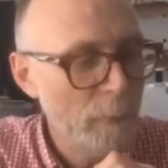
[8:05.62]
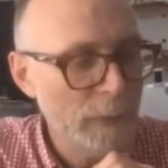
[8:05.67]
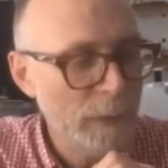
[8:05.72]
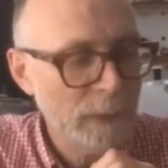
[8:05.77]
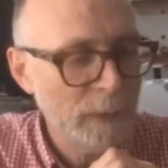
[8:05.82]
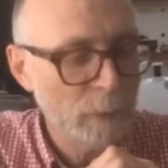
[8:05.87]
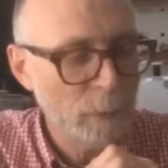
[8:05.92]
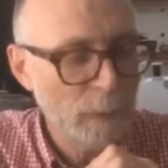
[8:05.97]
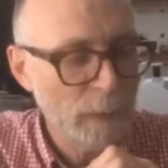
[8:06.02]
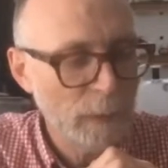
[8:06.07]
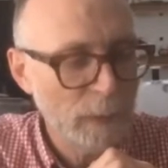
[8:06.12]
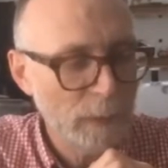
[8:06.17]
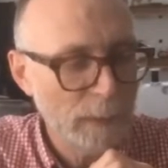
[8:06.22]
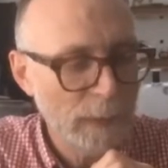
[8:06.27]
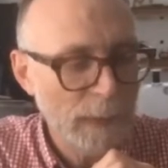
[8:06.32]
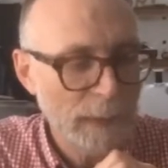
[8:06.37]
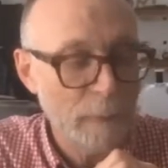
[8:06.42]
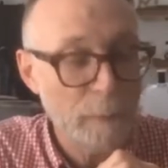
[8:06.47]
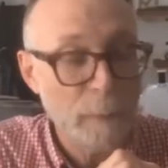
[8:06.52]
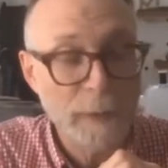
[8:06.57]

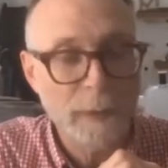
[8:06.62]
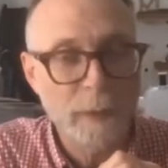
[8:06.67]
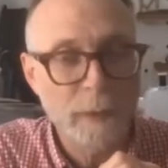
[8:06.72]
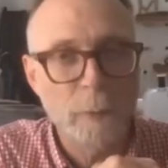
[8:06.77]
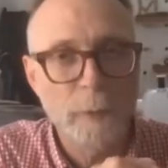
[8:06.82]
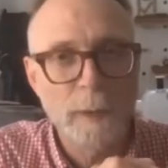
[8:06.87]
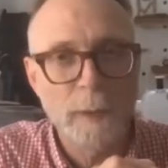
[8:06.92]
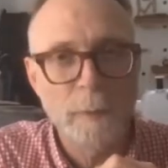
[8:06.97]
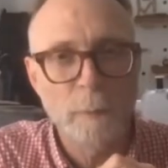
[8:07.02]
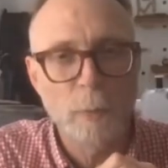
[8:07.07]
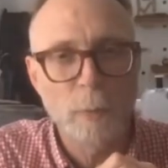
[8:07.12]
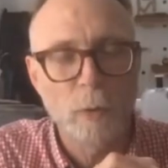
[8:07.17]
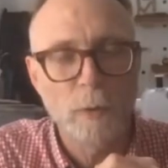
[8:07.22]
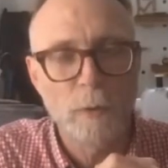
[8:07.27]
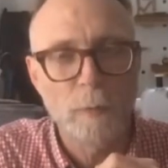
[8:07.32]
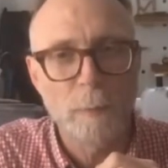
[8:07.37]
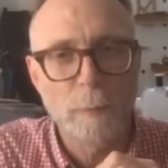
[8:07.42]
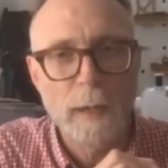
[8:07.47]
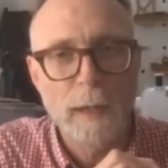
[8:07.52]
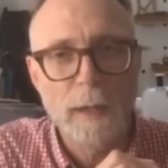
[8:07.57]
really
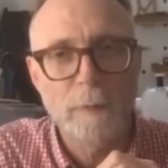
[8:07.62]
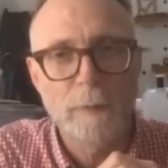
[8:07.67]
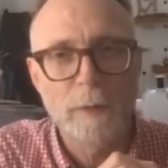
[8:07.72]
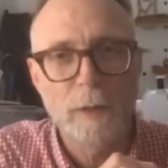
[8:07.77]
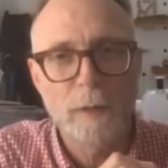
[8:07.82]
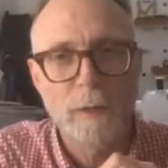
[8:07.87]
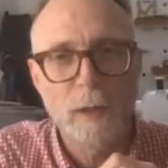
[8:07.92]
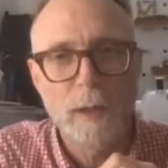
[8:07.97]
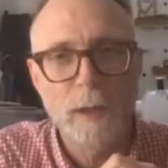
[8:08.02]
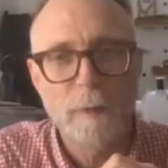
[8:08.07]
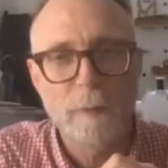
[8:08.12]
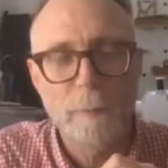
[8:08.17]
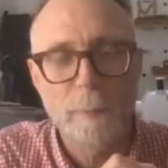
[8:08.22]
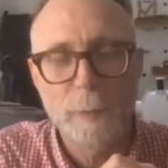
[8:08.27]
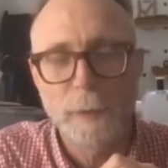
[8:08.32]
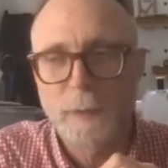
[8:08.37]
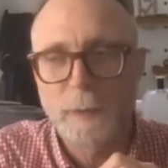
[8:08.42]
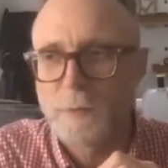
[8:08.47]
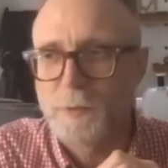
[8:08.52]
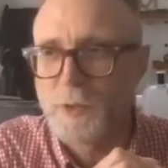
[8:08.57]
important part of her life.
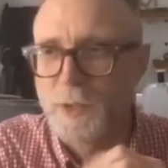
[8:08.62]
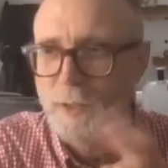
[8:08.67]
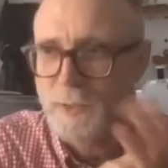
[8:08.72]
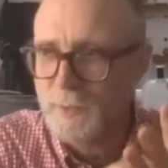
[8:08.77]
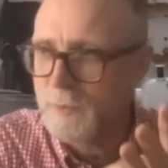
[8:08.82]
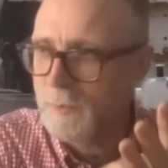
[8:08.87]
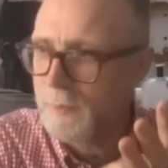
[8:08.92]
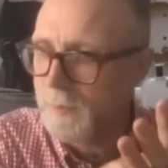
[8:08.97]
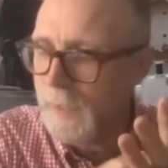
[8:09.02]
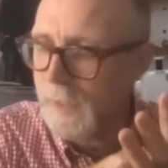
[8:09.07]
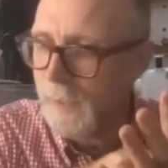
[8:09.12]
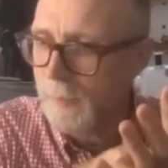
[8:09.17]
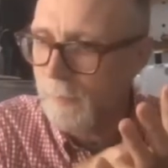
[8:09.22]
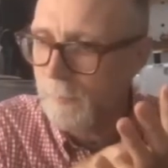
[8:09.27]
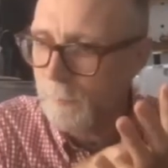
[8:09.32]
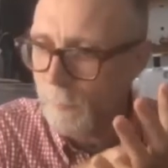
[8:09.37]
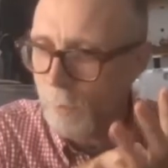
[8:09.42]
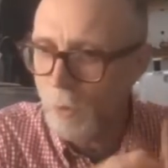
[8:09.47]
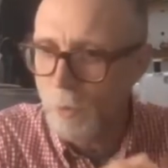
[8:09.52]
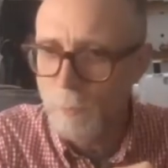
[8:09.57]
But just that
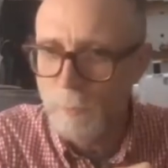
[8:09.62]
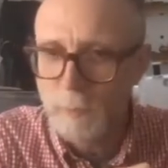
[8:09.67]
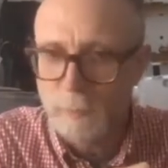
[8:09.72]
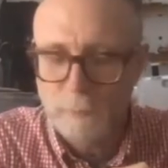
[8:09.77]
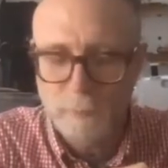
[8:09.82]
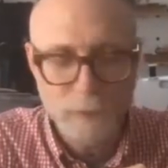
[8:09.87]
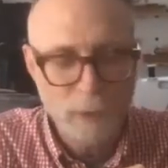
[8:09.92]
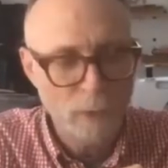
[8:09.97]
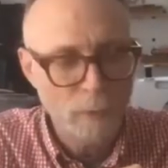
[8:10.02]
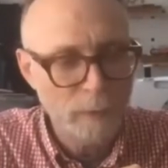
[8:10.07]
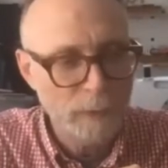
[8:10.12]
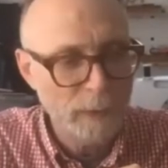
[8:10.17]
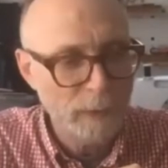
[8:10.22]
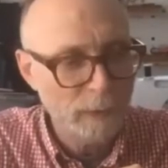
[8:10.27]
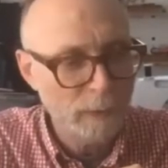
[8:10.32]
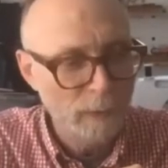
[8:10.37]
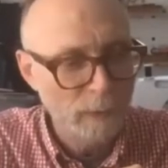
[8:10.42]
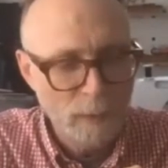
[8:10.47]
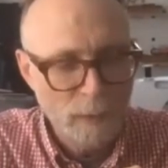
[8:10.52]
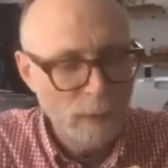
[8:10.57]
moment of
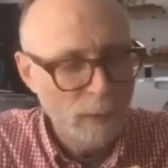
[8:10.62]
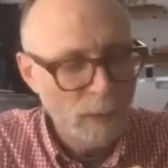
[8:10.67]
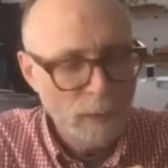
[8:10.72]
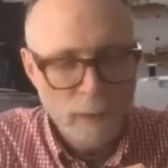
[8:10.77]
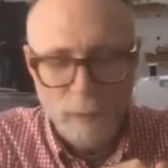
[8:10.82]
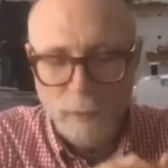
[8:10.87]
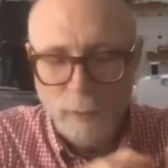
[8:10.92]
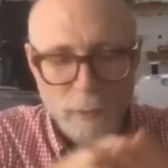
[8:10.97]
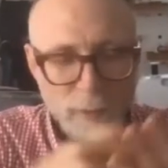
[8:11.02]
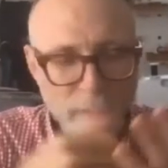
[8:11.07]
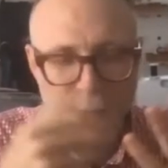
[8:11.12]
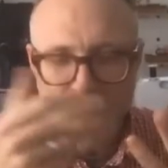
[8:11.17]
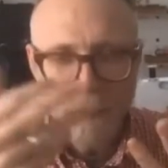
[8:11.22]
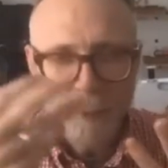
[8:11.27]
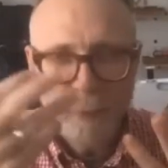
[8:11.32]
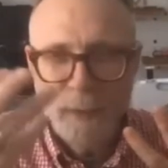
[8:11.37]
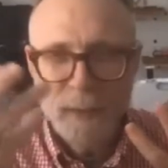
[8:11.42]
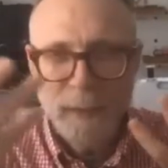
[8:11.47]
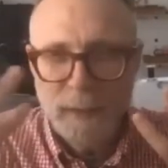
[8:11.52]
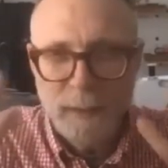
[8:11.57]
going, you're
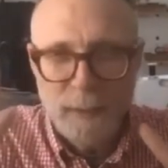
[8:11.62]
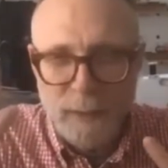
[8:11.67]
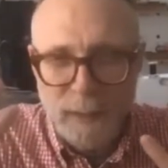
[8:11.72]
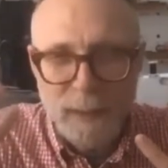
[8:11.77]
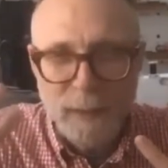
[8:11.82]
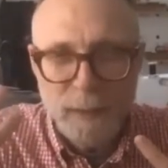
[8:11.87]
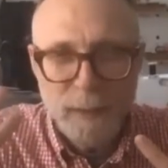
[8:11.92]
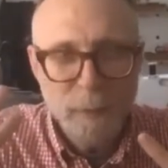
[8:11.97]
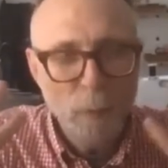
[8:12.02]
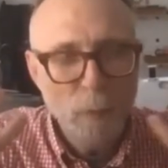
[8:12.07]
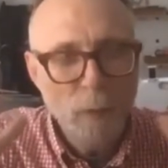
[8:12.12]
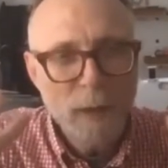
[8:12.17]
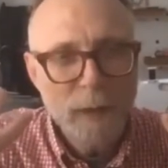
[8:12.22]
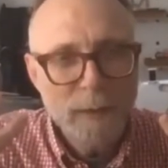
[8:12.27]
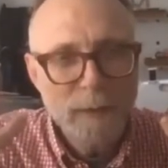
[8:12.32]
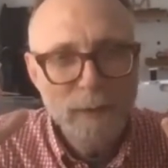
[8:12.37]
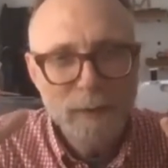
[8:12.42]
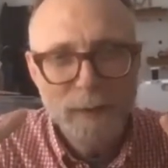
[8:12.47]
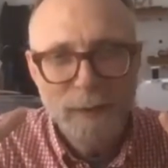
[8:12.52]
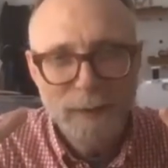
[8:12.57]
an idiot.
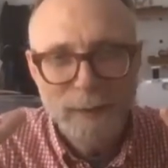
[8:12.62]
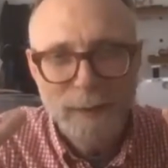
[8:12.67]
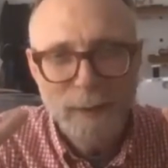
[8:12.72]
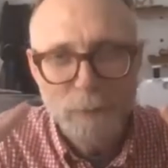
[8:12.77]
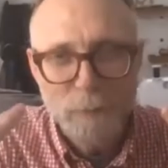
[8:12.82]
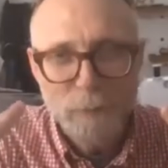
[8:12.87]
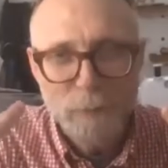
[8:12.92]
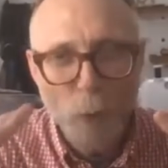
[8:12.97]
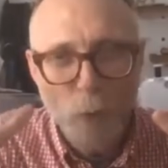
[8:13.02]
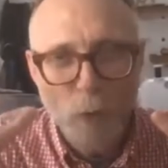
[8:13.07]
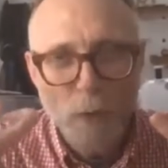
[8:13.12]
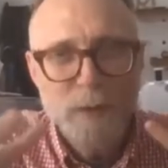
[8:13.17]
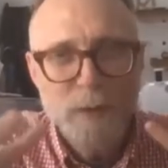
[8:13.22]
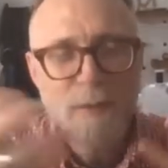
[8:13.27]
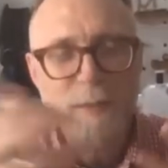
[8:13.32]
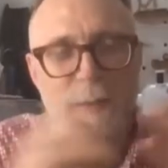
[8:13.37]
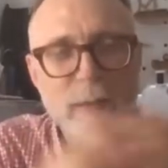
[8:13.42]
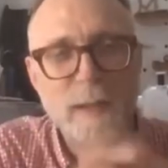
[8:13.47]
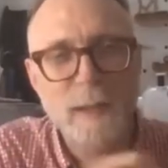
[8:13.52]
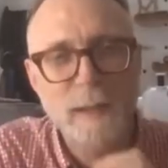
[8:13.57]
Why? Like, of
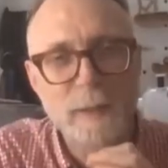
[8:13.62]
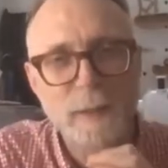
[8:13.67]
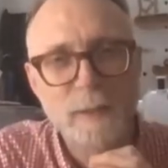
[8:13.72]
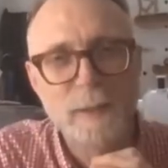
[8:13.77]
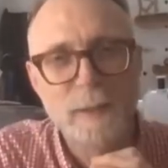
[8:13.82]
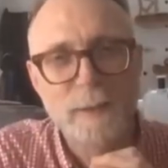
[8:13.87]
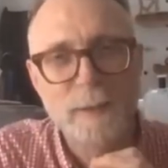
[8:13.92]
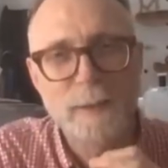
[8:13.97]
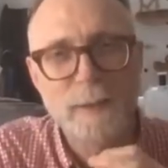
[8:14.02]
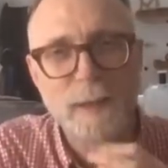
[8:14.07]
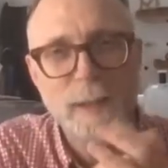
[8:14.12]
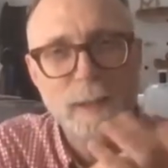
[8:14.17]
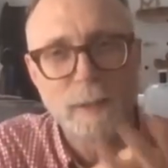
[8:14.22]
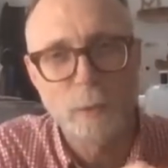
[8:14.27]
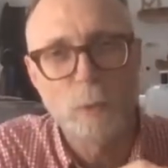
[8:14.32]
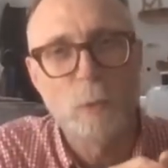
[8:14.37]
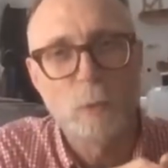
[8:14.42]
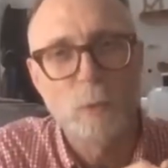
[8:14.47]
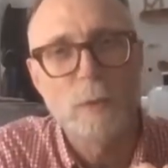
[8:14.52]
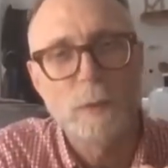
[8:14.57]
course they're
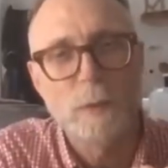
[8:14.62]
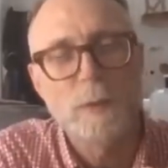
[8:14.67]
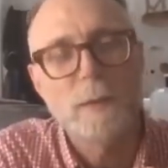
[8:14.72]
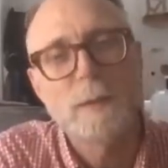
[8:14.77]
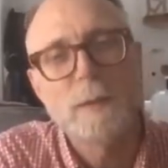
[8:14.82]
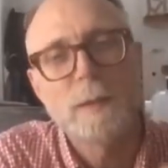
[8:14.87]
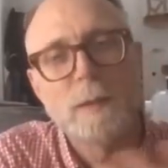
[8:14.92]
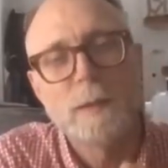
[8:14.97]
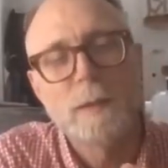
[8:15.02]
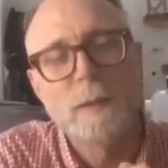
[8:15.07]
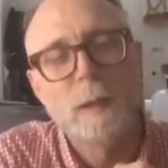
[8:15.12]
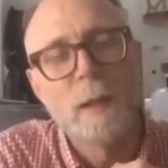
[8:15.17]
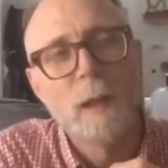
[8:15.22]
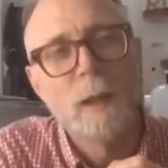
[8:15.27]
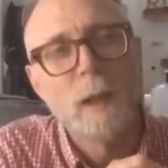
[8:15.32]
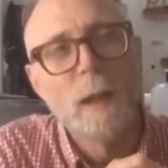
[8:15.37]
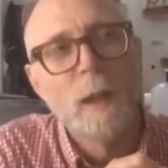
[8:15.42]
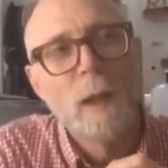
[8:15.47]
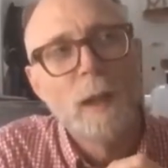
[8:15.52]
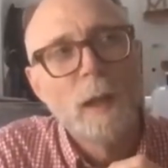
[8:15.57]
yours.
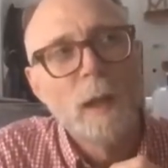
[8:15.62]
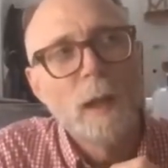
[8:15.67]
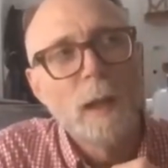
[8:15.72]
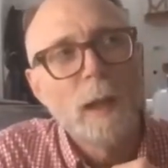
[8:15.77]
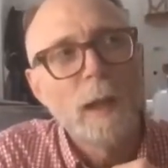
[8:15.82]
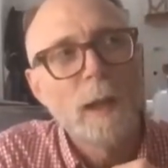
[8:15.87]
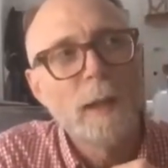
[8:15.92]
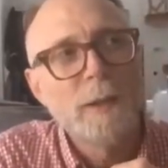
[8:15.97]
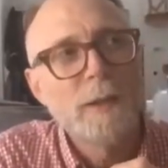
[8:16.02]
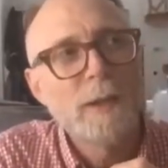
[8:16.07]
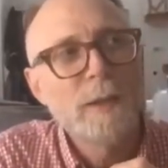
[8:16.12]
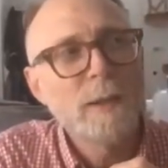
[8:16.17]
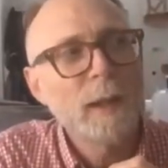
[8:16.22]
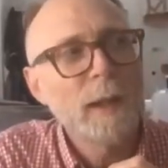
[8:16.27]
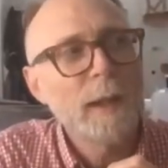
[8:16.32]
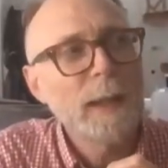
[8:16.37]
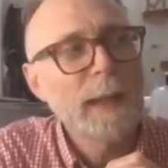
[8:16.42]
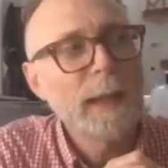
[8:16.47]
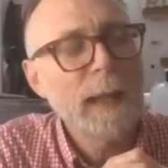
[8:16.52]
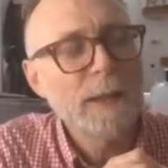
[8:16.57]
And just
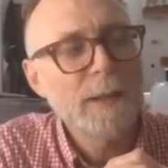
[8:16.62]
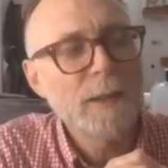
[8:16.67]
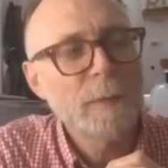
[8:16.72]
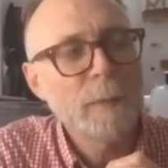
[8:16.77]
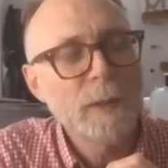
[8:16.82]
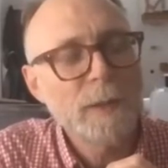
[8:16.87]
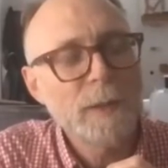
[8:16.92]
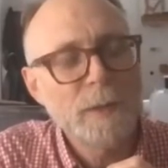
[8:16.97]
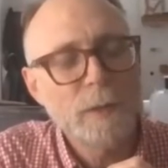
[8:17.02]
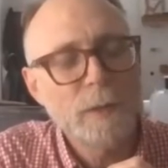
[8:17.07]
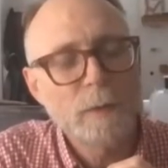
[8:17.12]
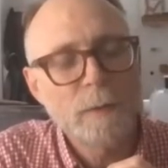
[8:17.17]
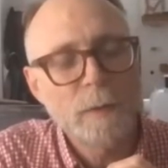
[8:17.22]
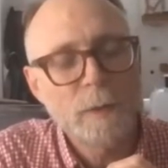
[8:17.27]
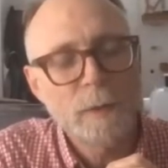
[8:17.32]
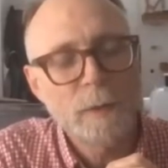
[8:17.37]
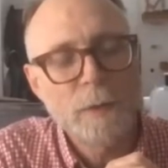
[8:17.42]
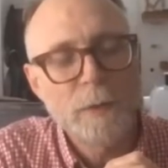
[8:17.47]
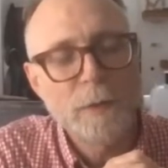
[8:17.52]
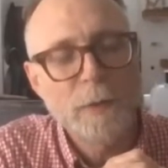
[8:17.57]
kind of catching myself
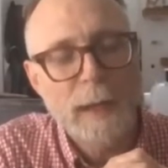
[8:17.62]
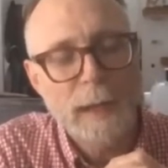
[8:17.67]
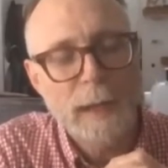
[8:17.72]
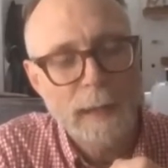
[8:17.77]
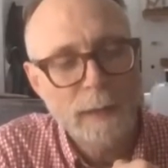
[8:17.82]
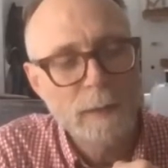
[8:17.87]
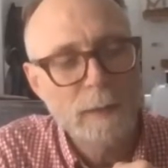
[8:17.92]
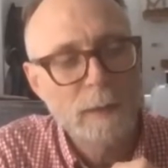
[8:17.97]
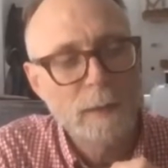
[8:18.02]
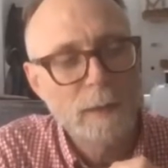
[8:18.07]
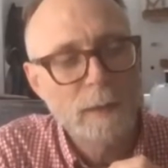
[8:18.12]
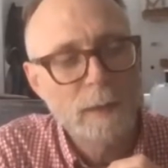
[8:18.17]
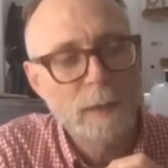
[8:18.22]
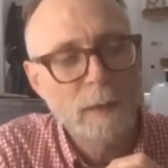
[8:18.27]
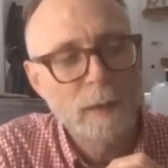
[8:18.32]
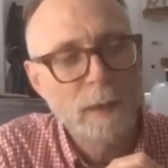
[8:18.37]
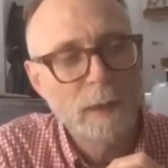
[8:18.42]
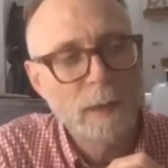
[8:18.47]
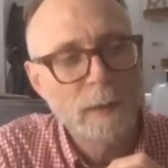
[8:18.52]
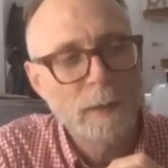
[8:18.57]
on that.
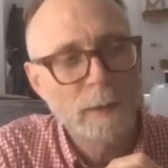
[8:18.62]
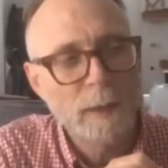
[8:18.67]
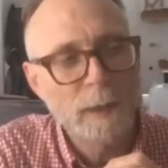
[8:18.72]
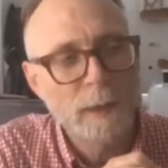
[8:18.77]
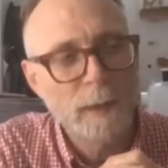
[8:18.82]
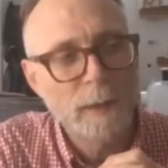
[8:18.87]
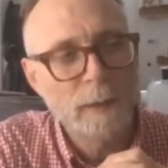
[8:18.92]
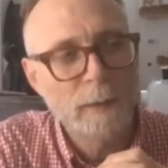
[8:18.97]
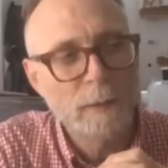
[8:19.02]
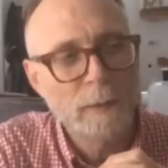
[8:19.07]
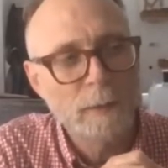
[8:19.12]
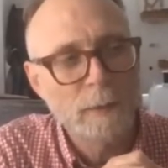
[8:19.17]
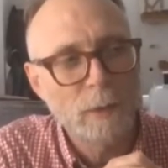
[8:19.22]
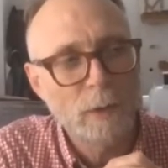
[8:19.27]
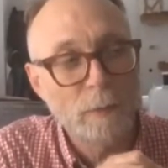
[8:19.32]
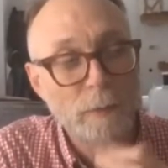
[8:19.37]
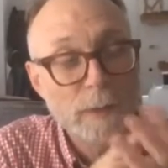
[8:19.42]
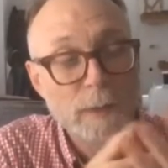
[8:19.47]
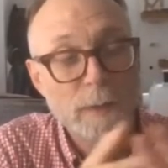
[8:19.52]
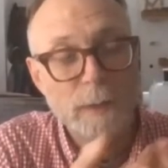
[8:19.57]
And then
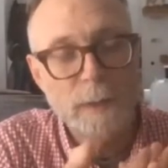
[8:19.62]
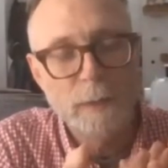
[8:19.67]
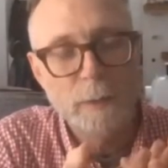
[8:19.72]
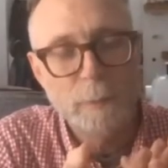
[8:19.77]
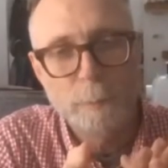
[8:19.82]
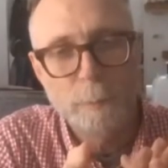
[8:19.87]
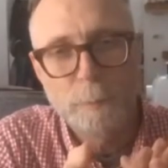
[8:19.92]
obviously the